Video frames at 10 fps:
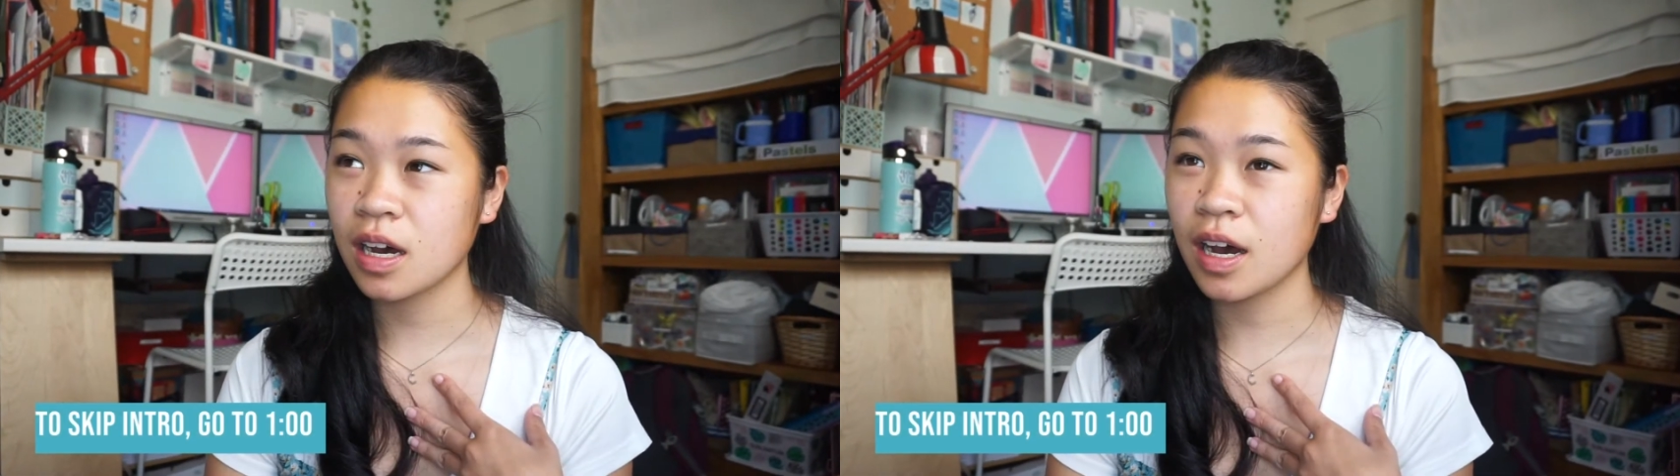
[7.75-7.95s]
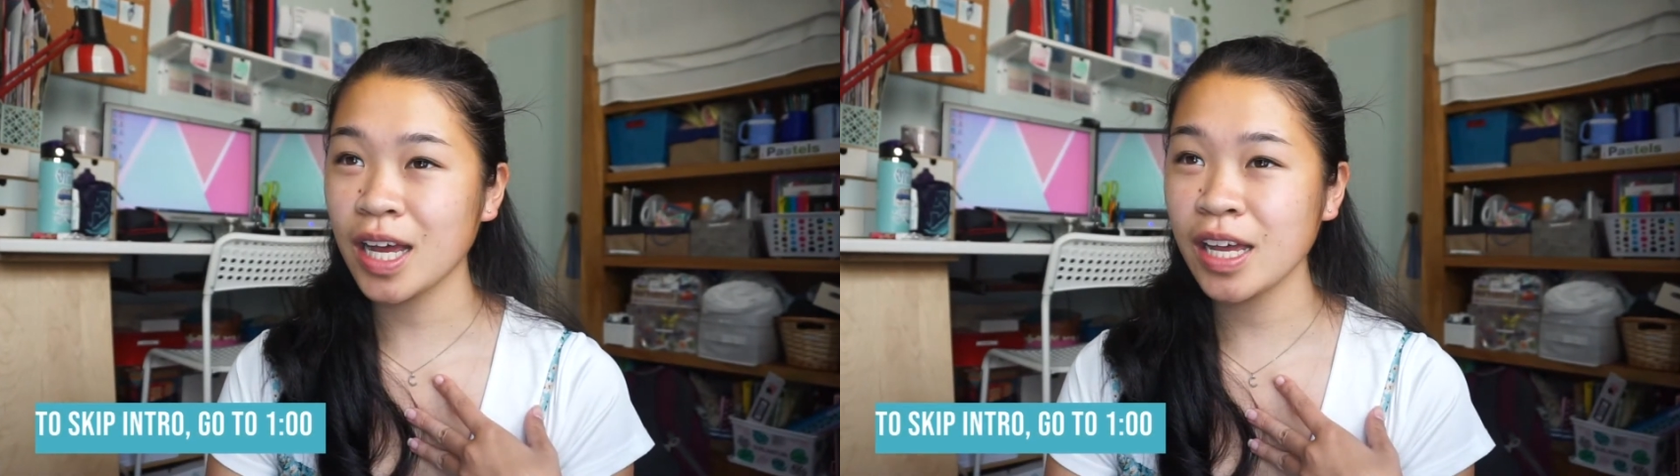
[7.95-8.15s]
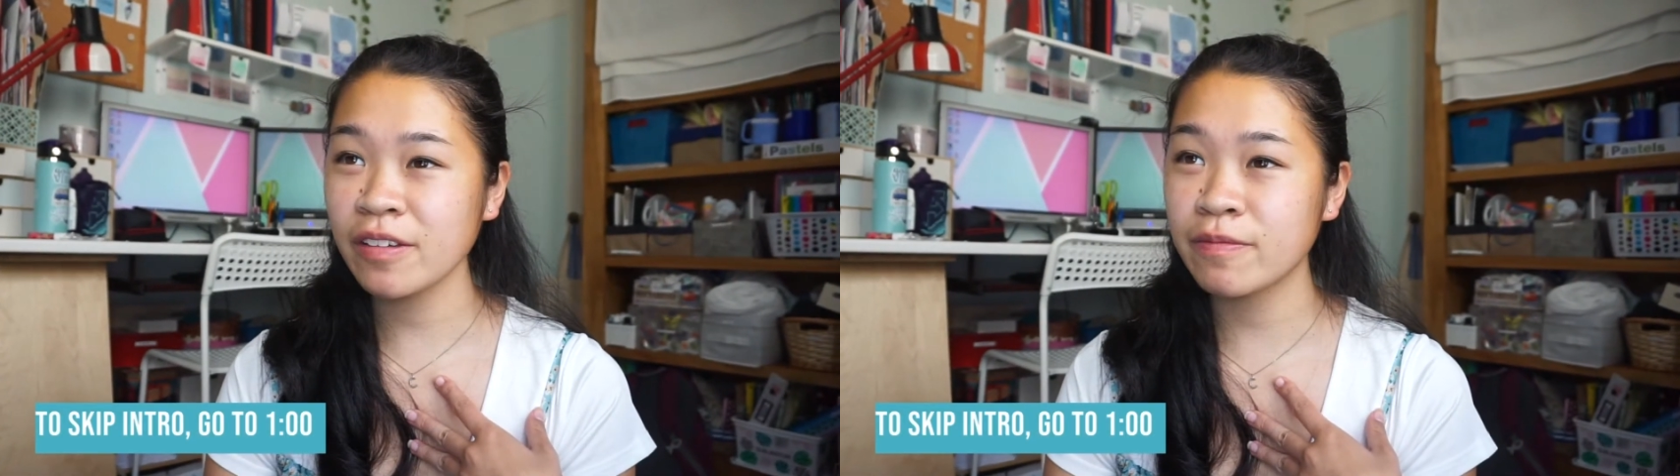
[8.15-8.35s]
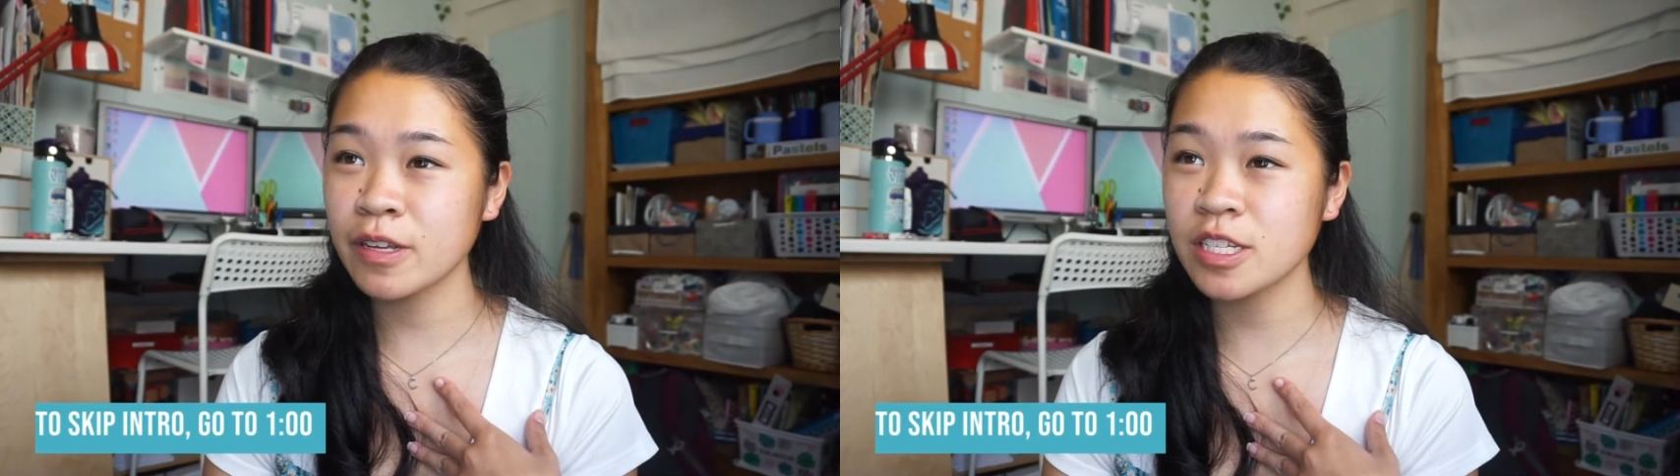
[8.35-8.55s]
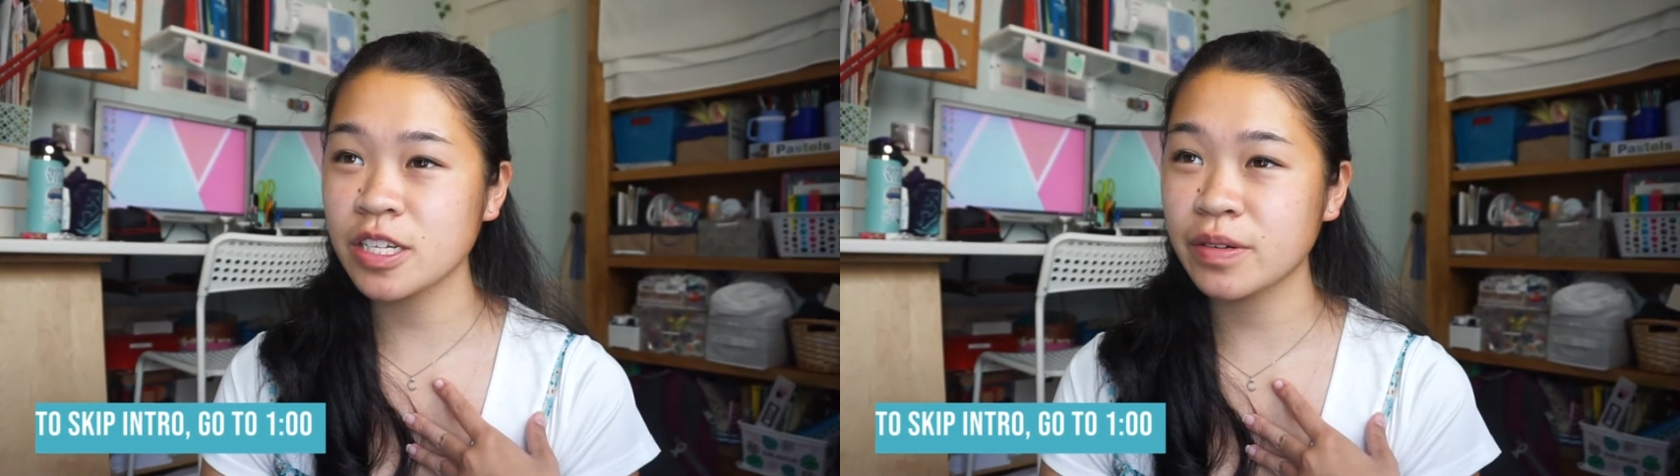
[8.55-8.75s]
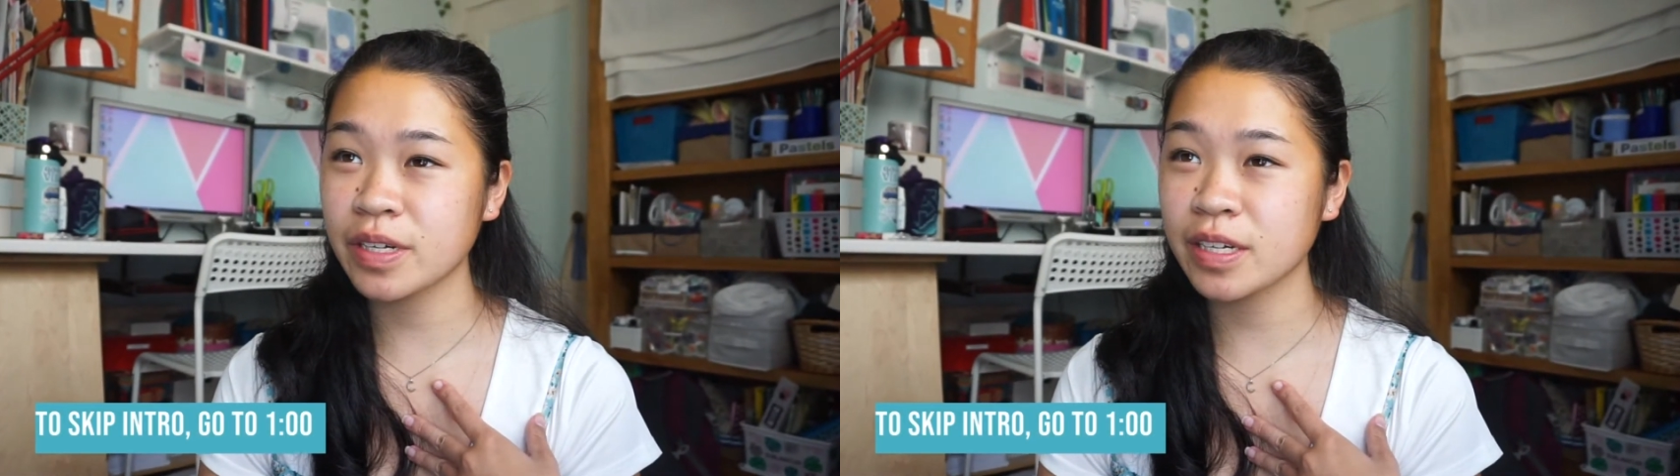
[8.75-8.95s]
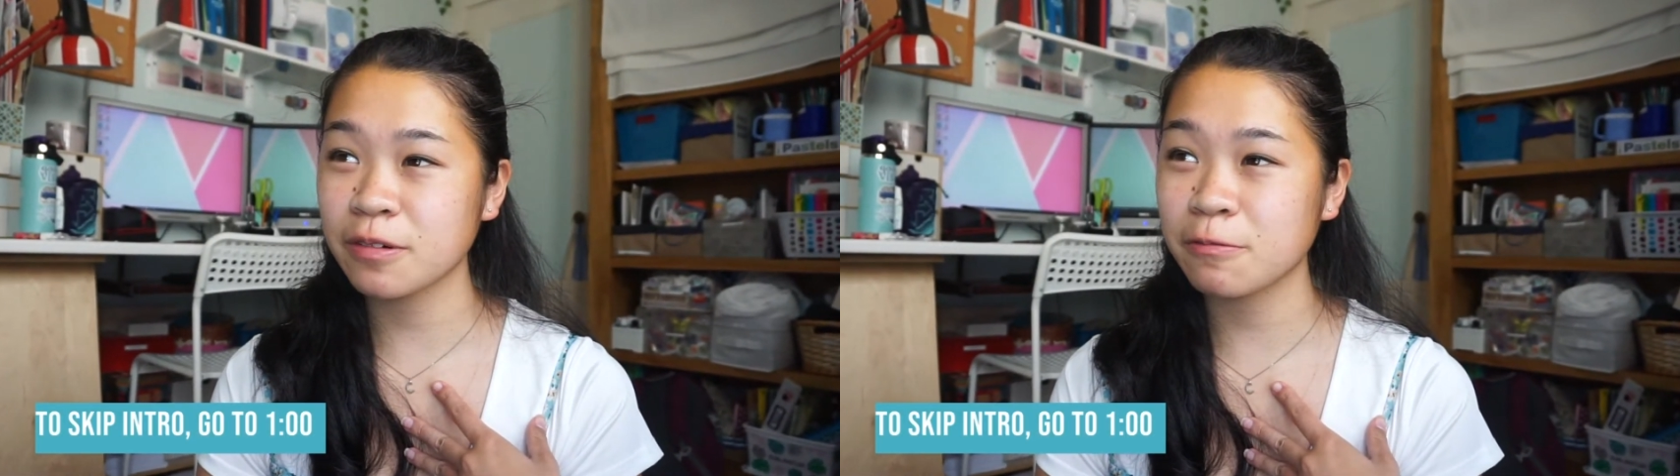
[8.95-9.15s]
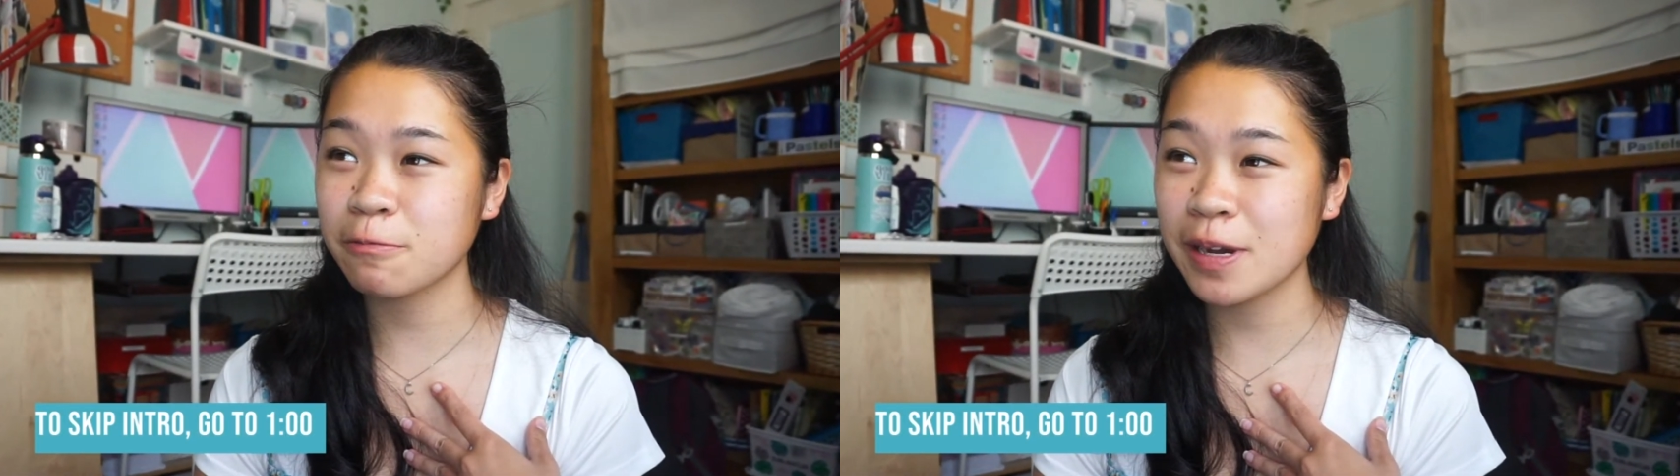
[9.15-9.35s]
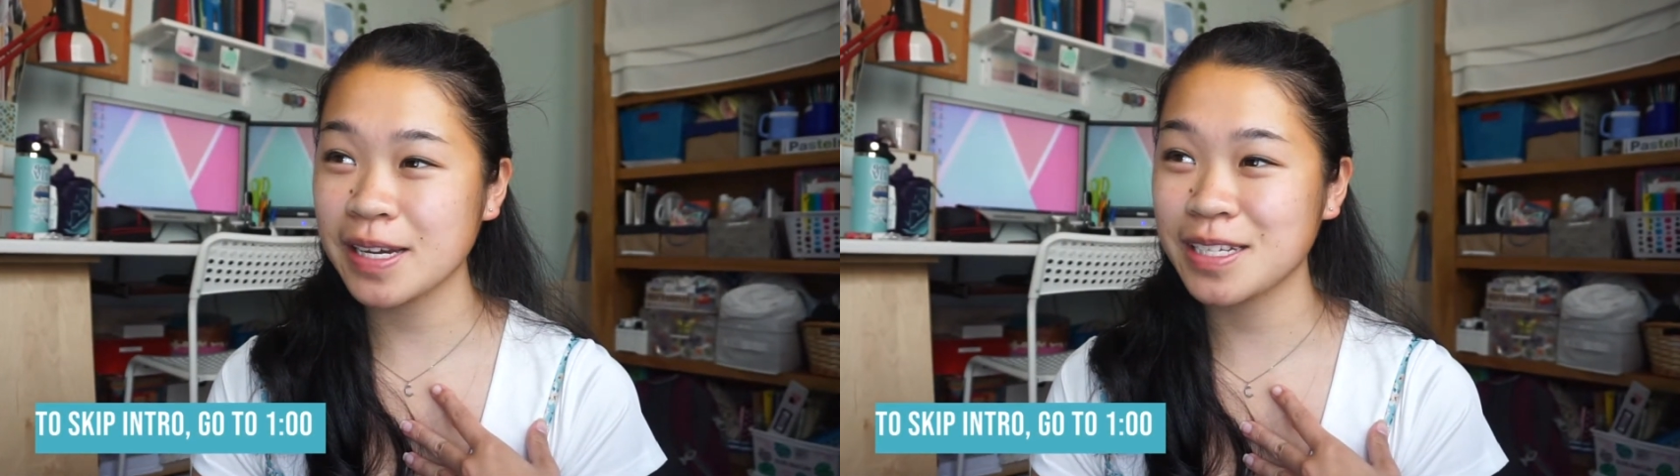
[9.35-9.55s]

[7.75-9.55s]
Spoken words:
I have been doing way